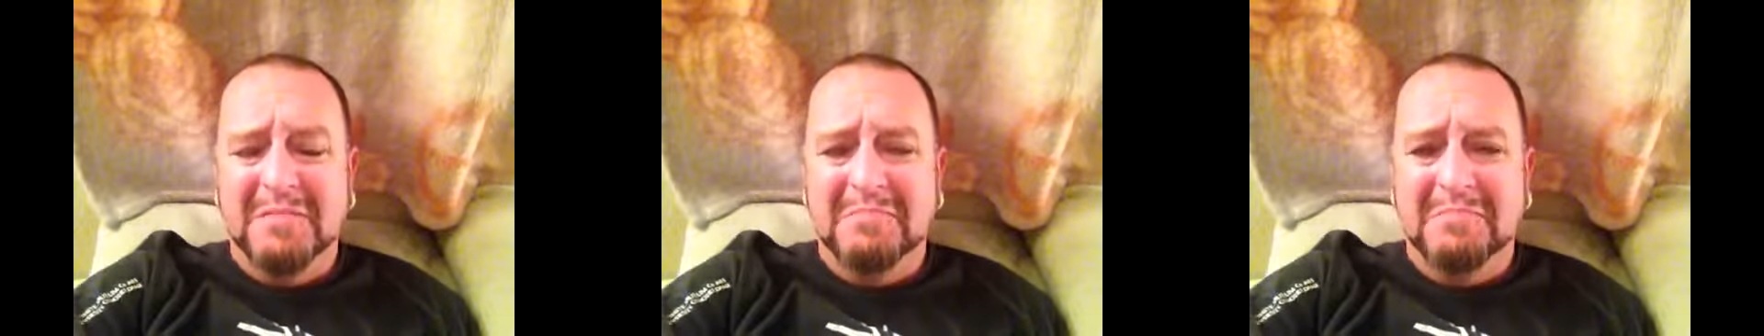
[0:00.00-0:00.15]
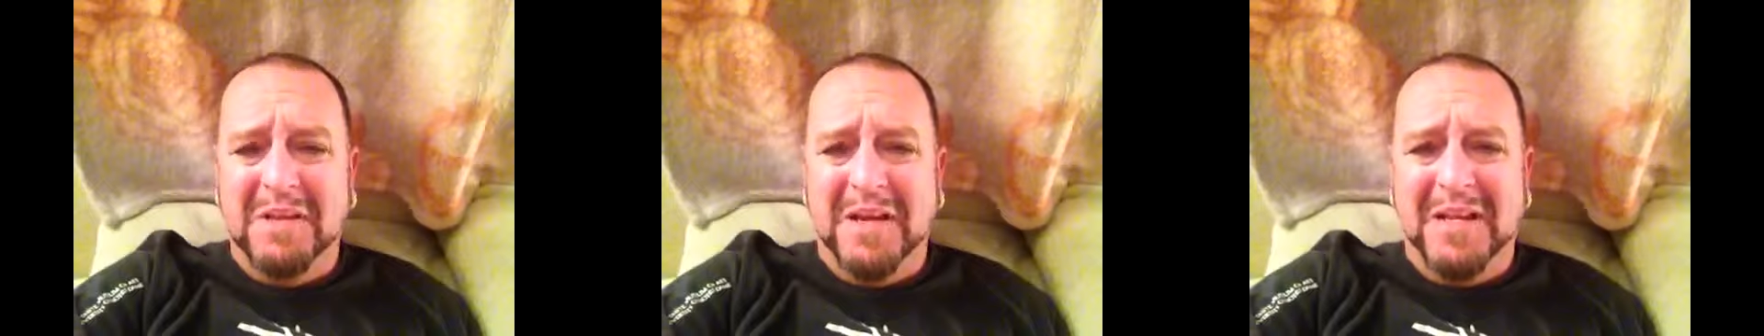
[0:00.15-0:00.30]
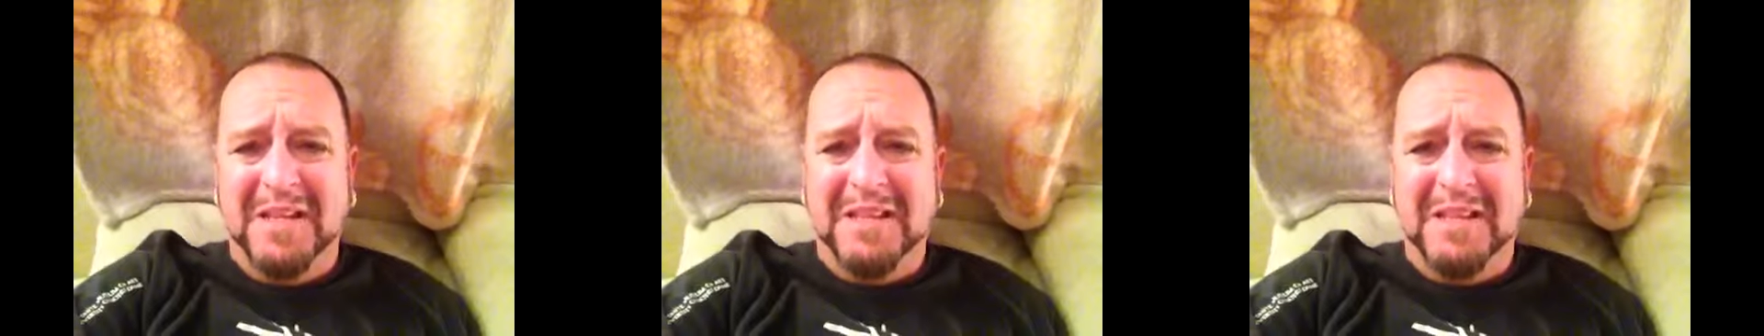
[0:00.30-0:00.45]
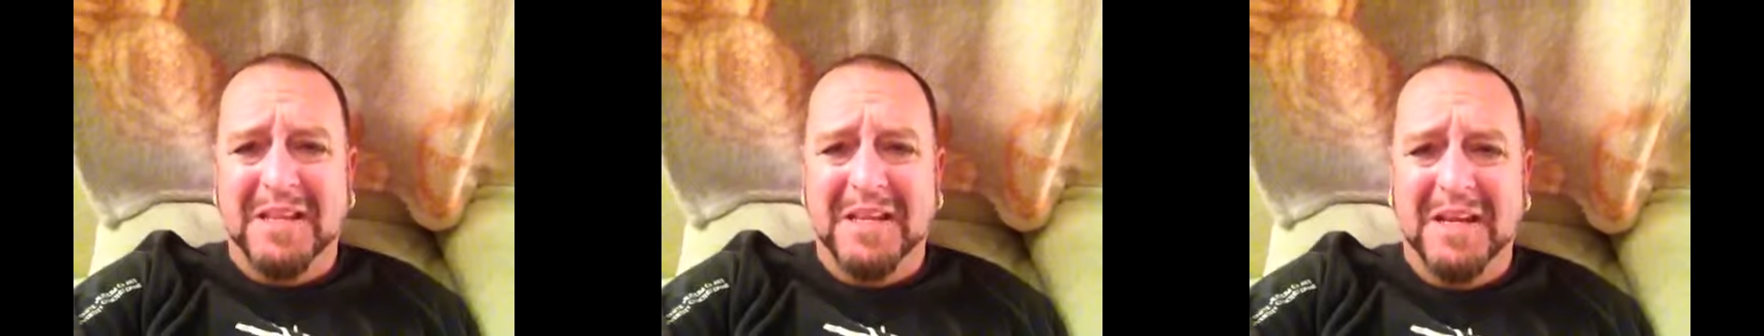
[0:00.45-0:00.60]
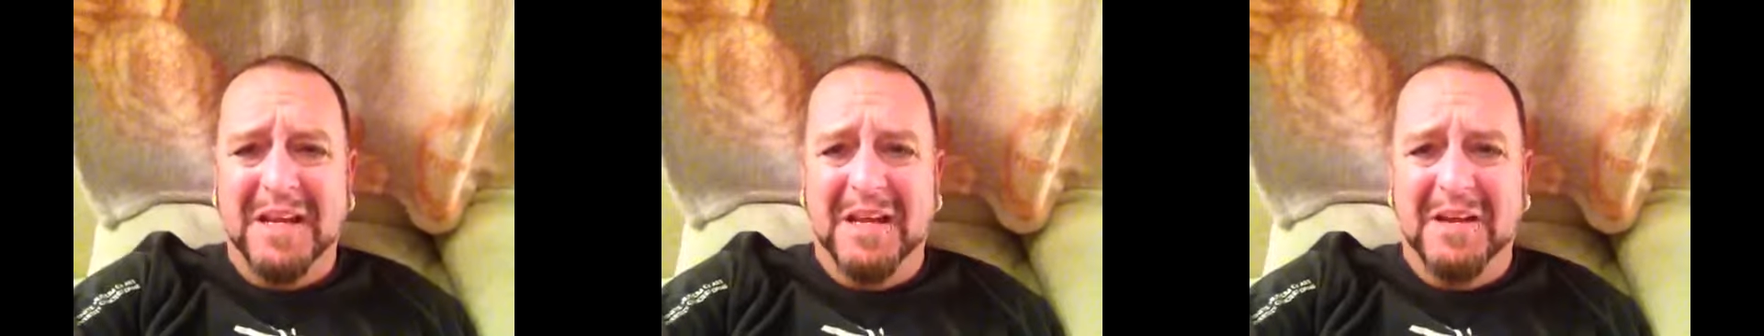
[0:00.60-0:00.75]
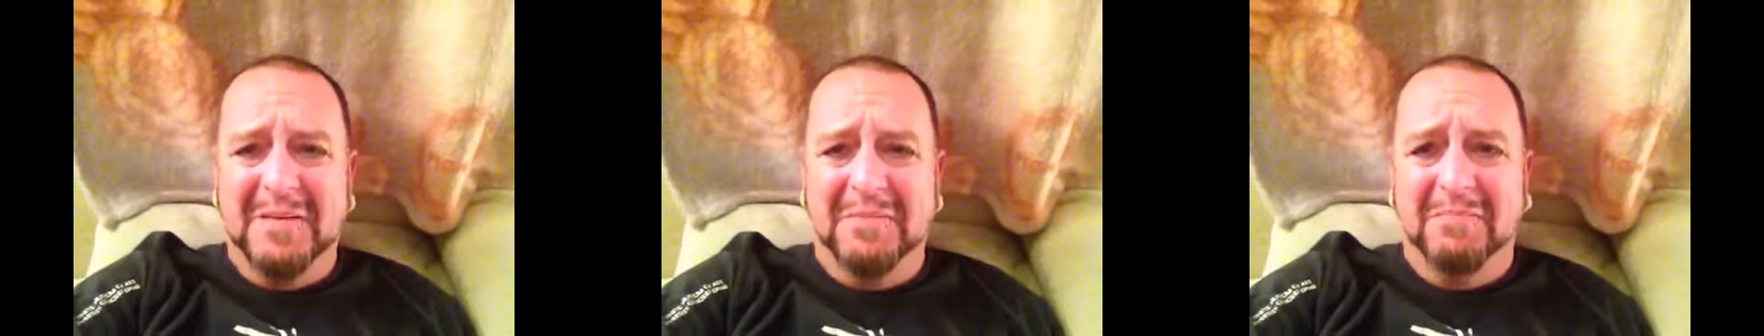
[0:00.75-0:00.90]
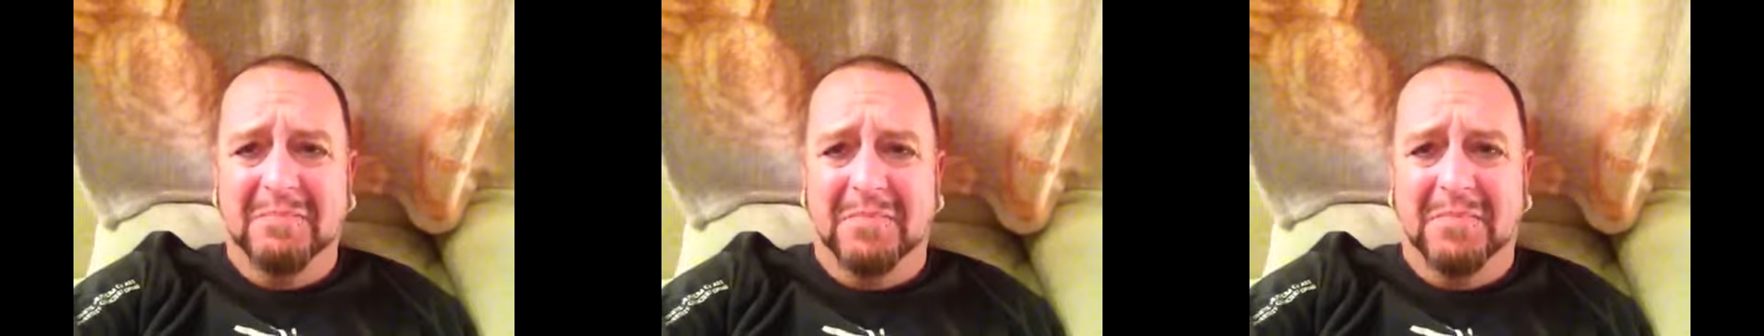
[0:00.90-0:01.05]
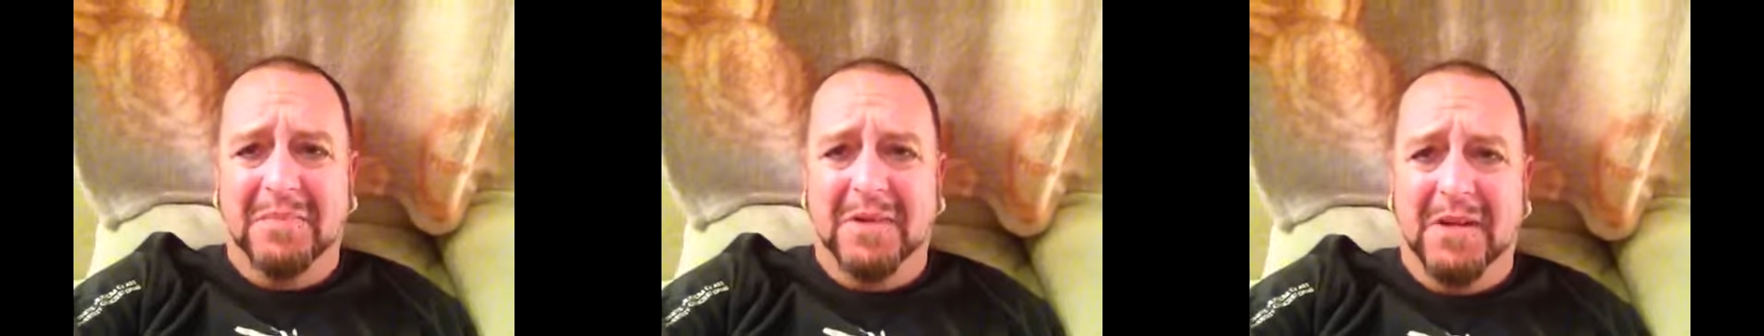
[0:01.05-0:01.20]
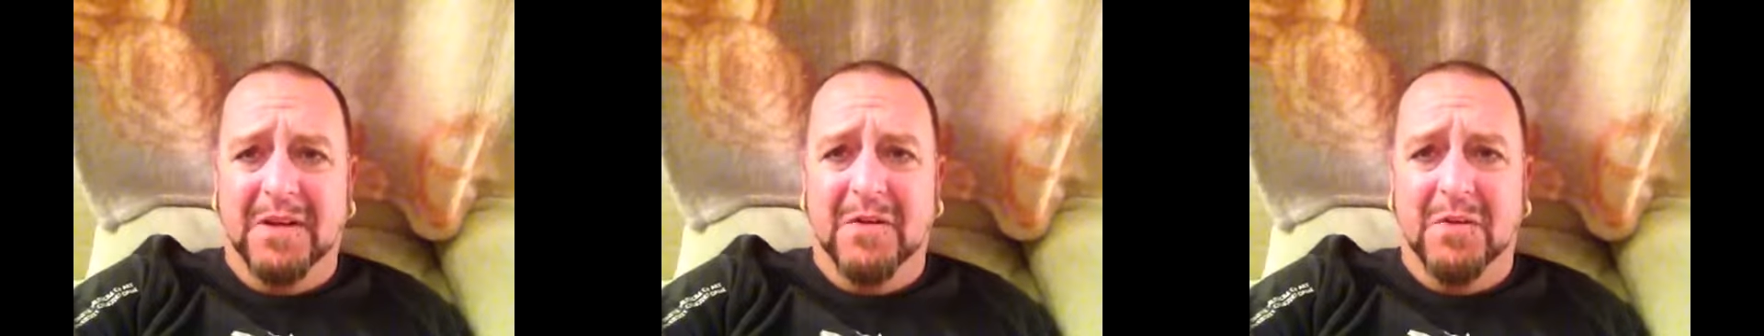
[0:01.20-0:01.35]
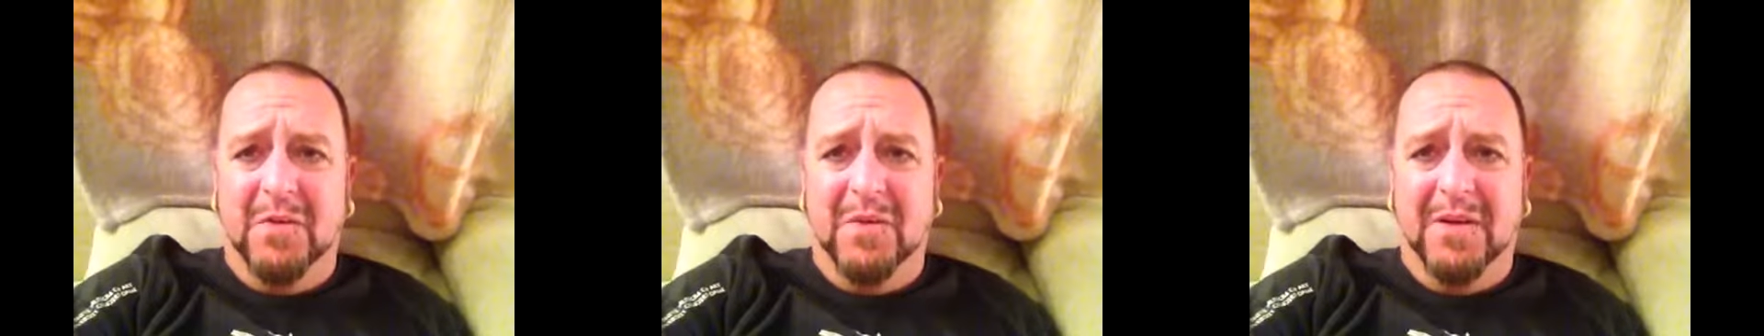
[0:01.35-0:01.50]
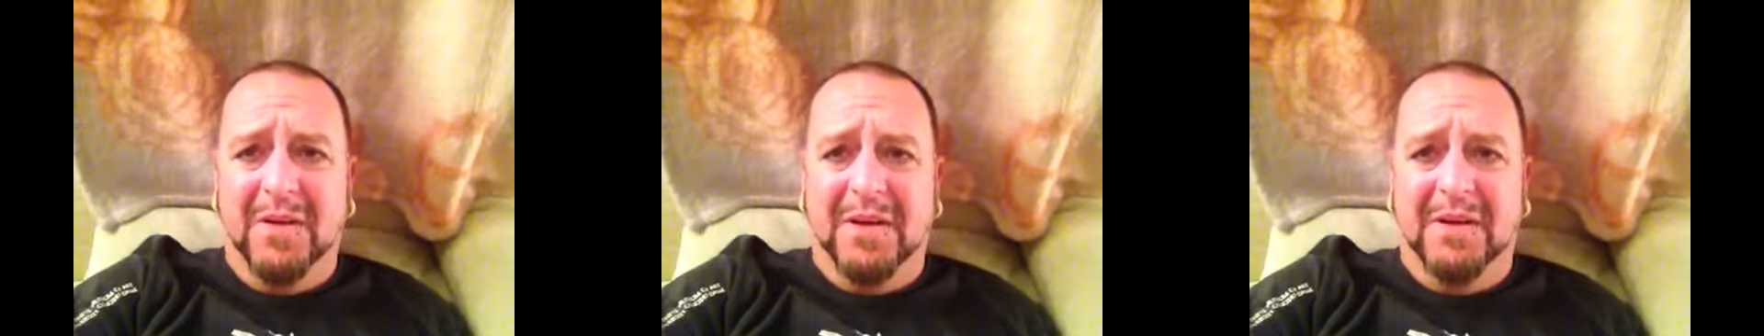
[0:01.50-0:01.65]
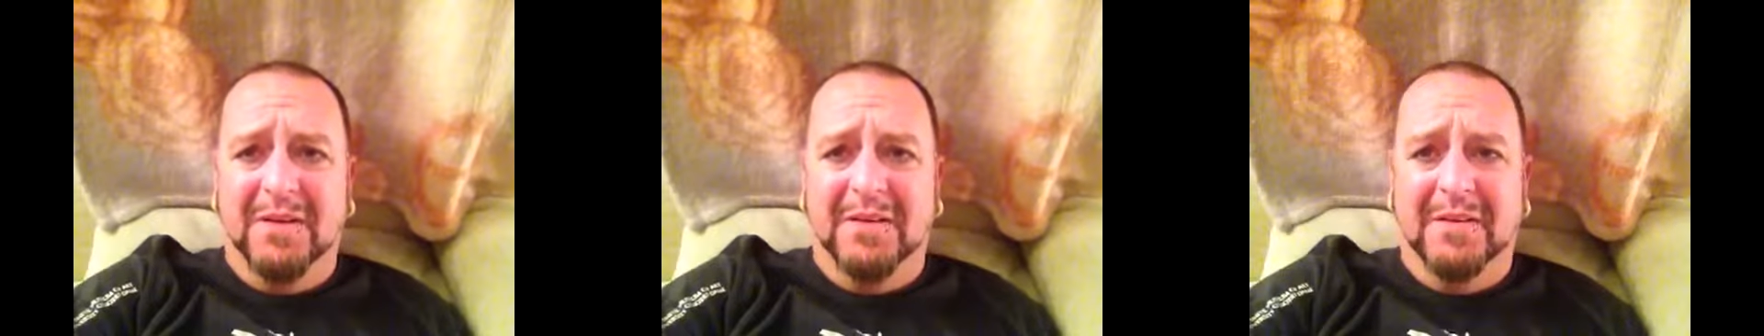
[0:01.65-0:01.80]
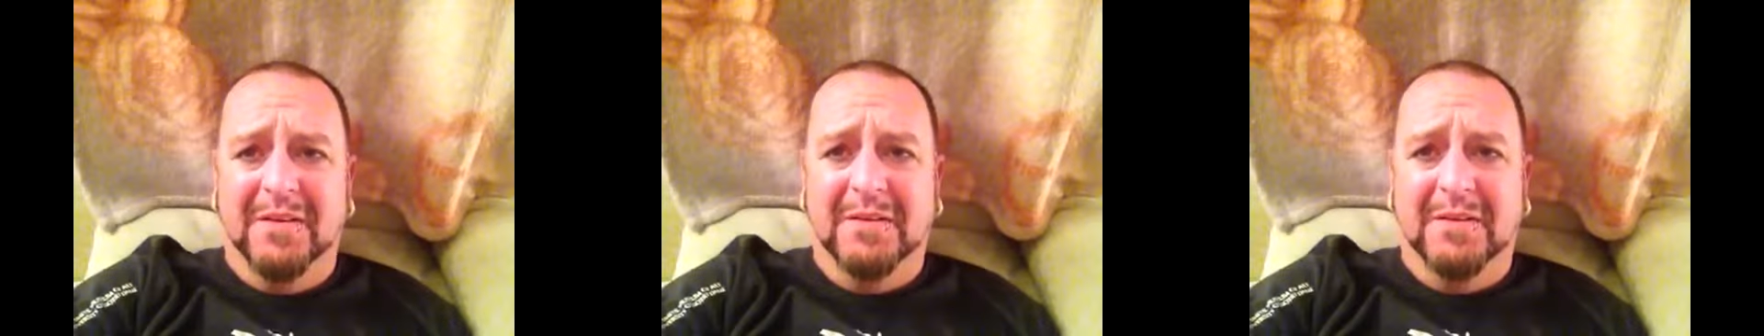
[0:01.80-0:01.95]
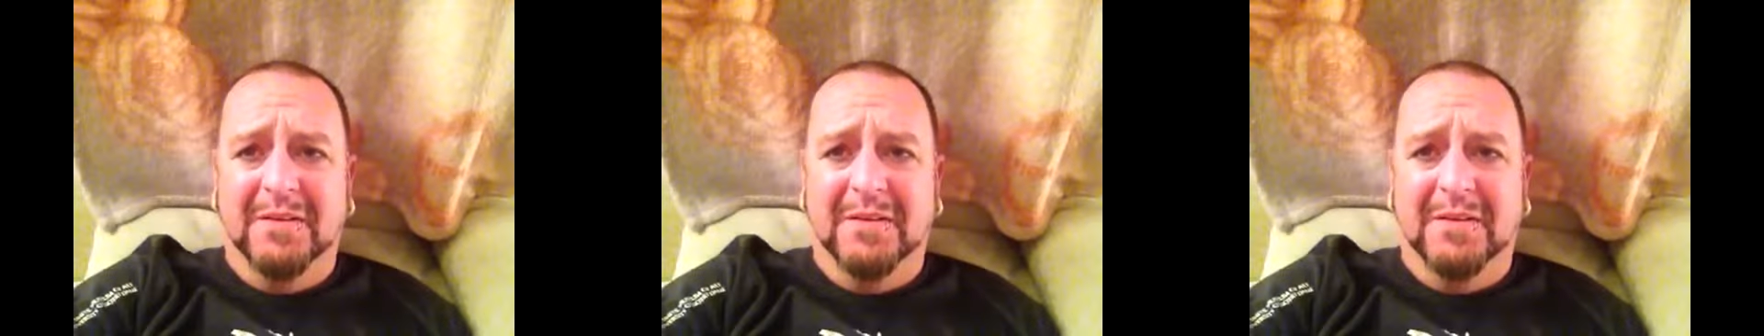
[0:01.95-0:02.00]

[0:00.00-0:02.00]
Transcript: But I think I'm going to want to